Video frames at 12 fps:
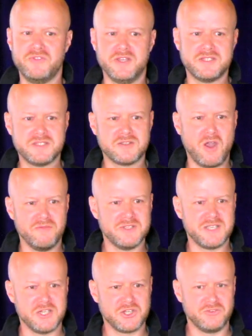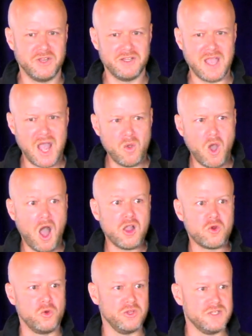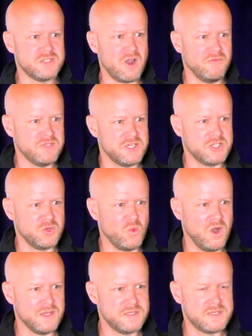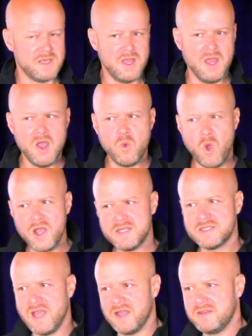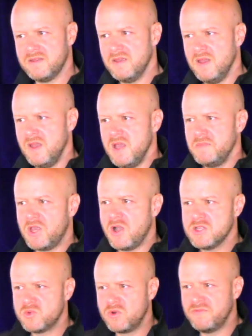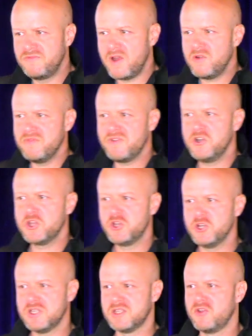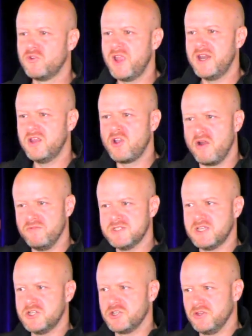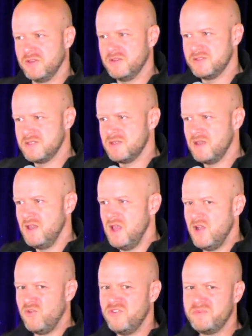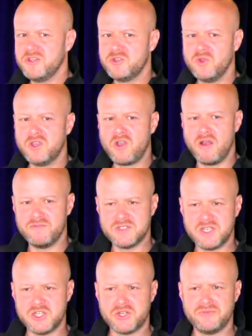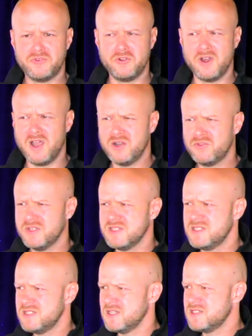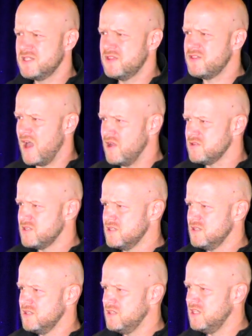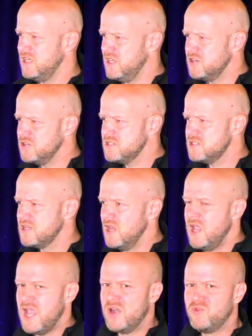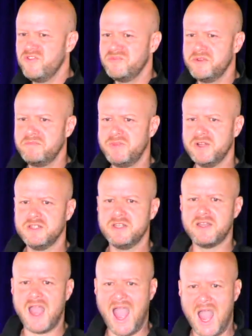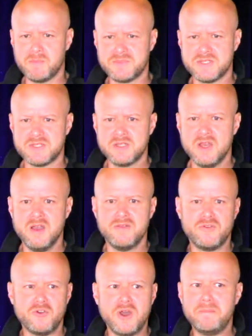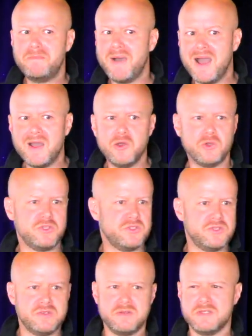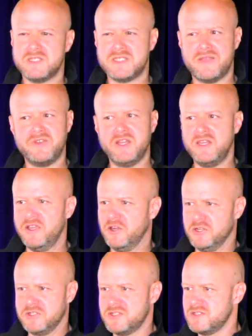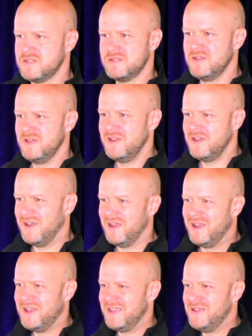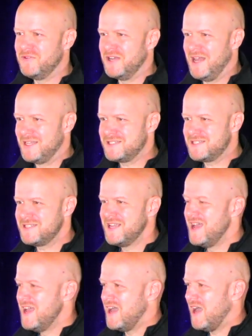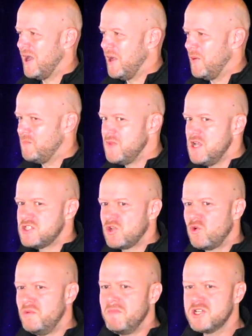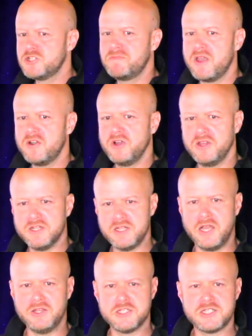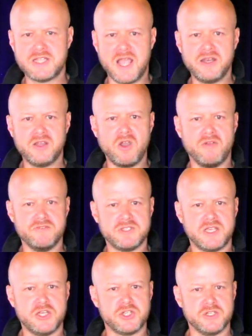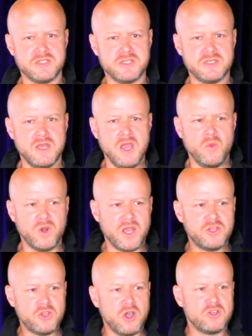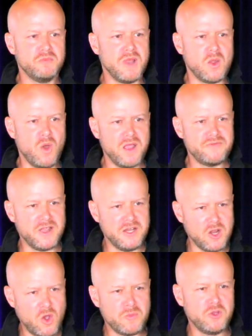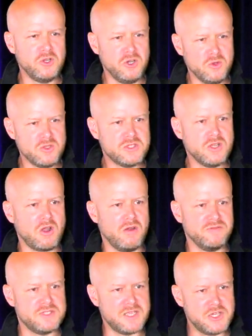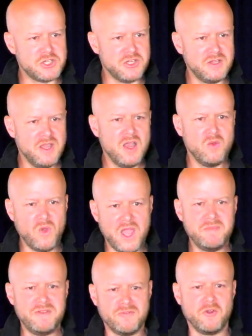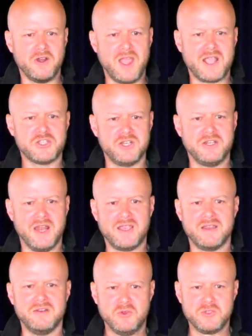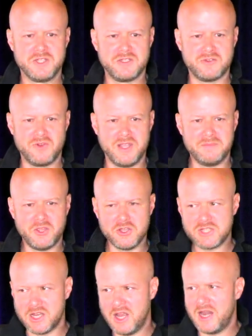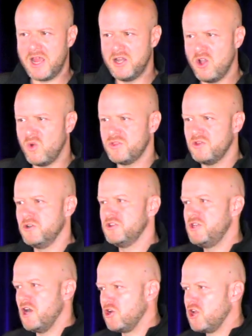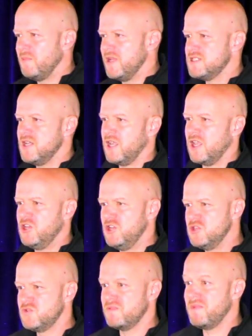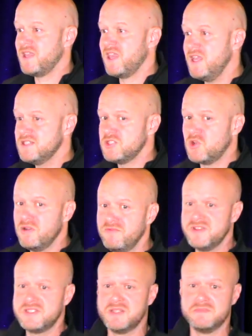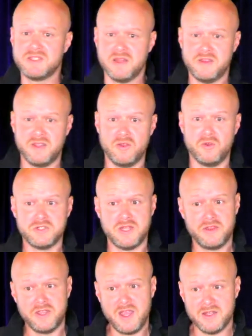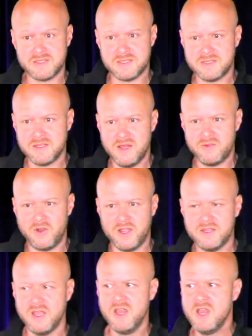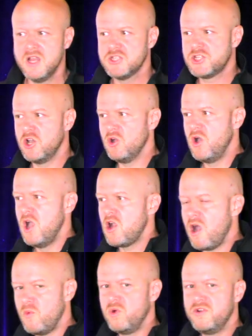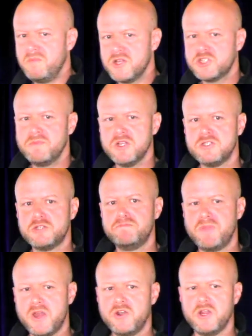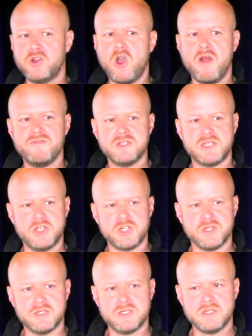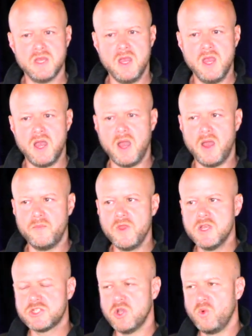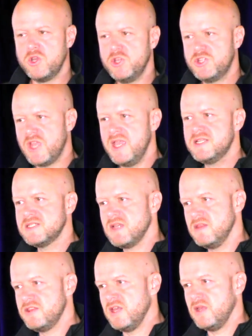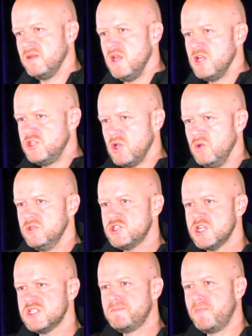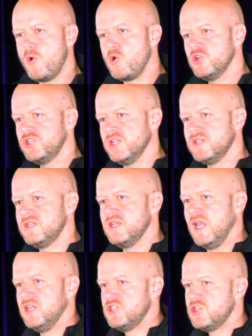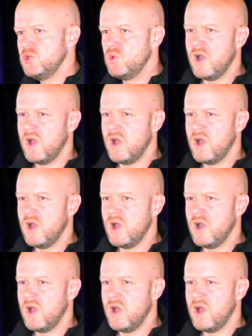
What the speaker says: this conversation, right? How awkward this conversation was. Why is that? Because we're very, very good at creating conversation. We've been doing conversation for 160,000 years, and we've been building apps for about 70 years, even less. So we're much better at understanding conversations. When I talk to my wife, I know I'm going to lose the conversation way before I actually lose it, right? Because I know what are the arguments that I can use with my kids to convince them something or something else, right? So we're much, much better in conversations. So when you take something, don't just port it into